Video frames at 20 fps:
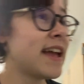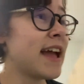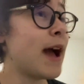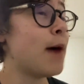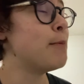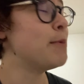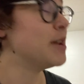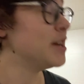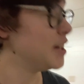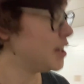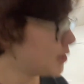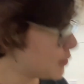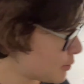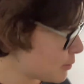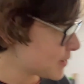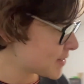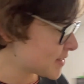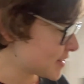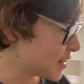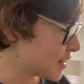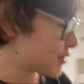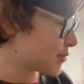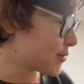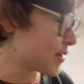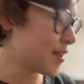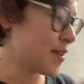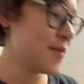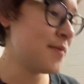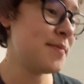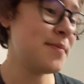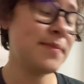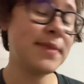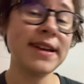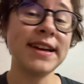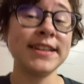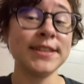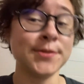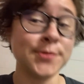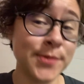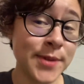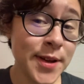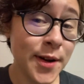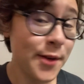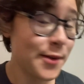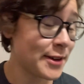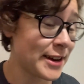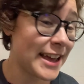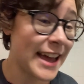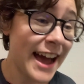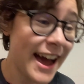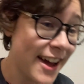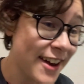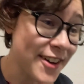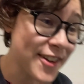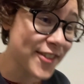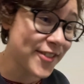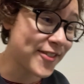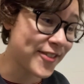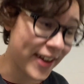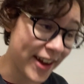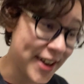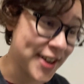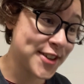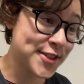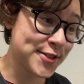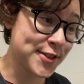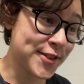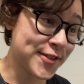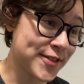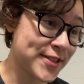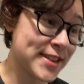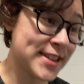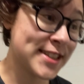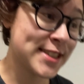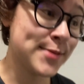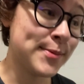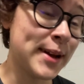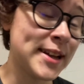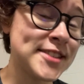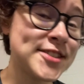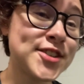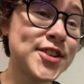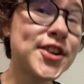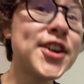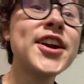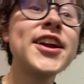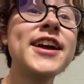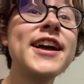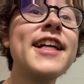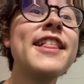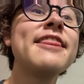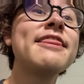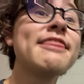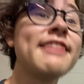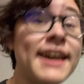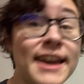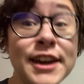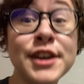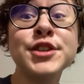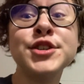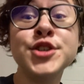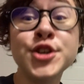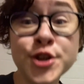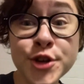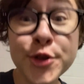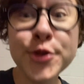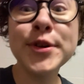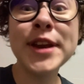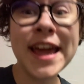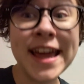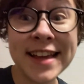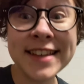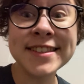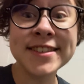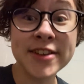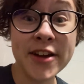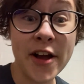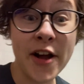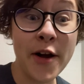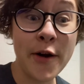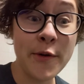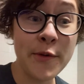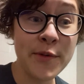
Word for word: And we knew it wasn't a drill because we already had our fire drill for the semester like two days ago.